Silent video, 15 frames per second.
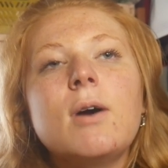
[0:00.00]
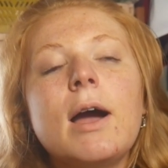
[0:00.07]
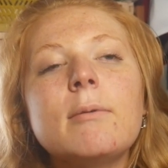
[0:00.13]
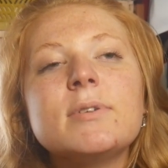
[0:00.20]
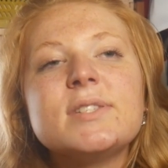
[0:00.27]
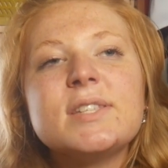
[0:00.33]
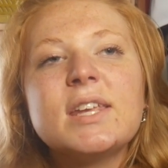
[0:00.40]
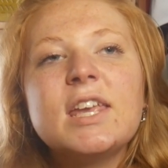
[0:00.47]
I
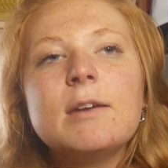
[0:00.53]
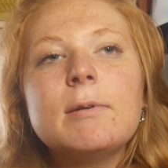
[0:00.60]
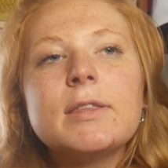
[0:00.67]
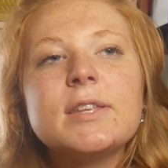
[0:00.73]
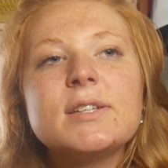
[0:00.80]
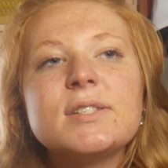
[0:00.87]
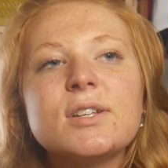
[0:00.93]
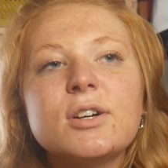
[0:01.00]
was thinking
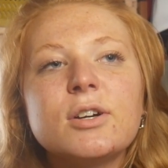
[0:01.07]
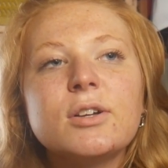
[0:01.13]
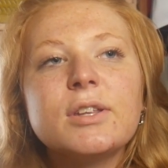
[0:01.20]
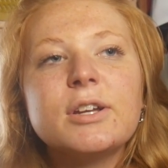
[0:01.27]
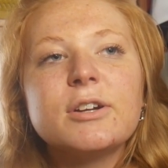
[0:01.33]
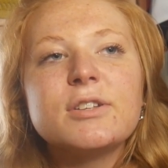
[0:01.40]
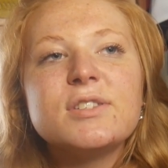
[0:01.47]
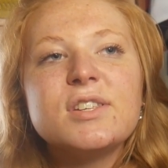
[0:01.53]
about this
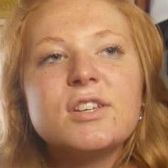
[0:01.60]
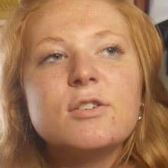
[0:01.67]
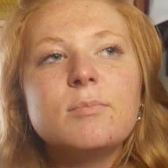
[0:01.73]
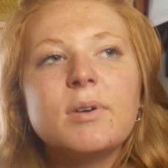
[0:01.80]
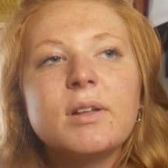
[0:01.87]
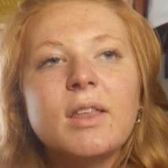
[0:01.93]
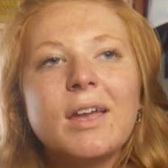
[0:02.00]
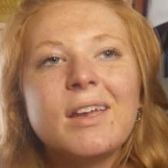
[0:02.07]
earlier too,
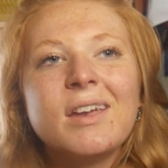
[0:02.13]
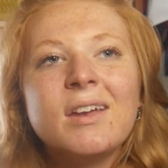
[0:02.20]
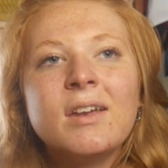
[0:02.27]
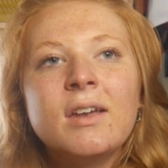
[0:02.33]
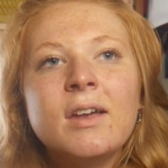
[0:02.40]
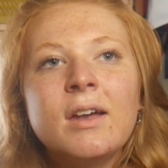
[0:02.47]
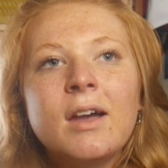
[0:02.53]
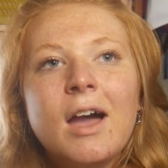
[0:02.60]
but like,
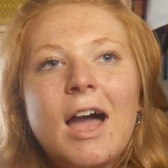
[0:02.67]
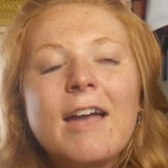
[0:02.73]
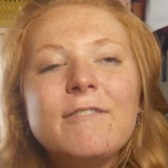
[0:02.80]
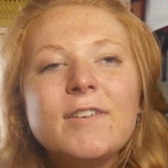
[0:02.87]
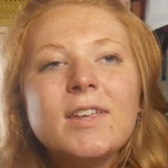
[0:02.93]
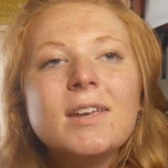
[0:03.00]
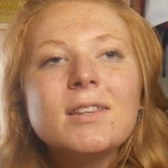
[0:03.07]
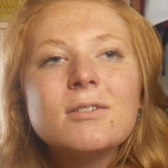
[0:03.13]
I
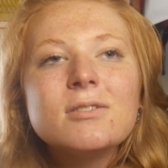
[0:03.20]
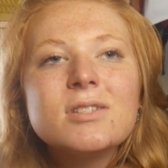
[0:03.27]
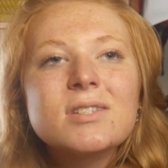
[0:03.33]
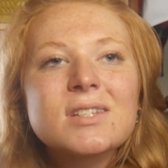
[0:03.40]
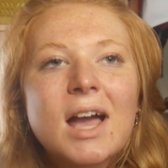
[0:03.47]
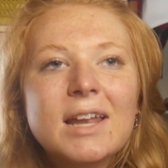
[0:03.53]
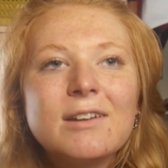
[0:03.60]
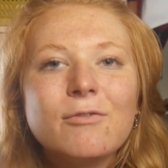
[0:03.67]
feel like there's this
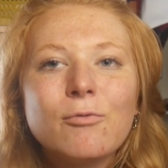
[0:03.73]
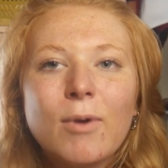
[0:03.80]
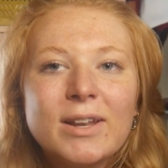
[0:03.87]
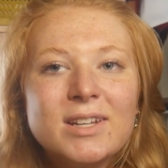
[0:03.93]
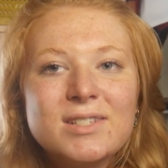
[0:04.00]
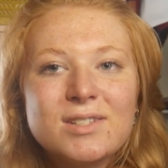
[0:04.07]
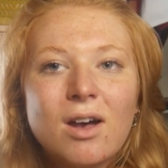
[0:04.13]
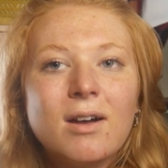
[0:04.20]
kind of
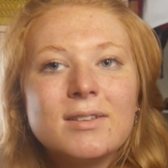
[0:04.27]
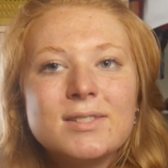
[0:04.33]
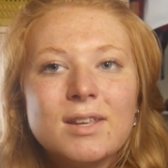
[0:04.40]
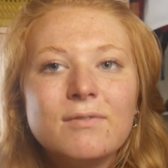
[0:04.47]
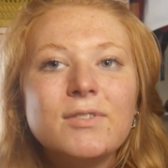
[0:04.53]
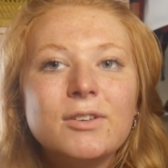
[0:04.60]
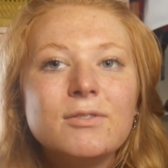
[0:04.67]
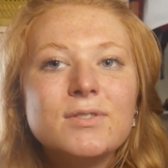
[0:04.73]
renaissance
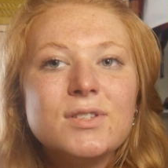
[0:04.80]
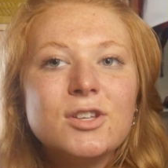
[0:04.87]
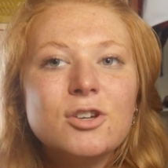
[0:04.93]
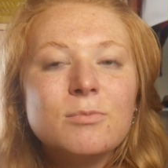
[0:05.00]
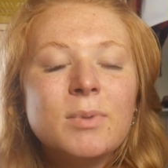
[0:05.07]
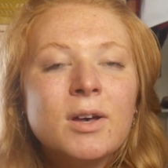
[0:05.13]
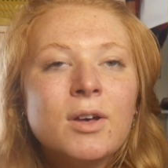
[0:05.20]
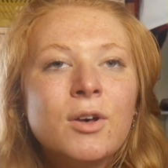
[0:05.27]
of YouTube